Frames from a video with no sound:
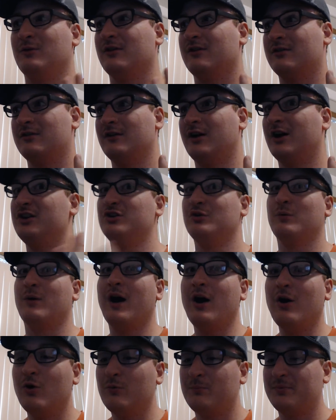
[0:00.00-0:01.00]
with A New
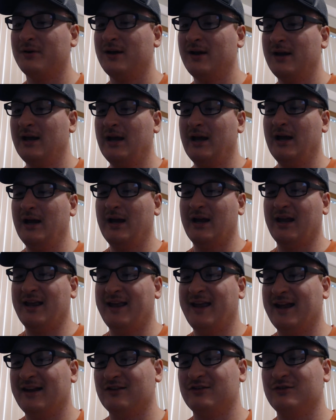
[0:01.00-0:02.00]
Hope, he
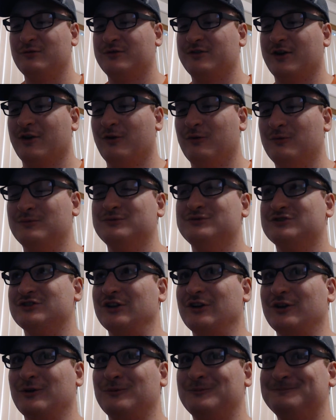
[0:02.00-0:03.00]
can't do so.
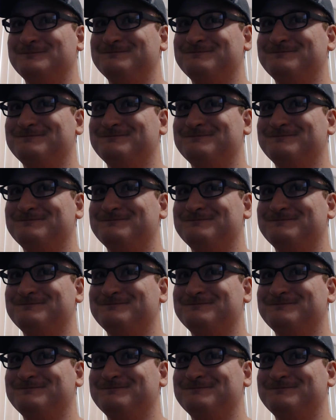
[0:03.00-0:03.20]
So,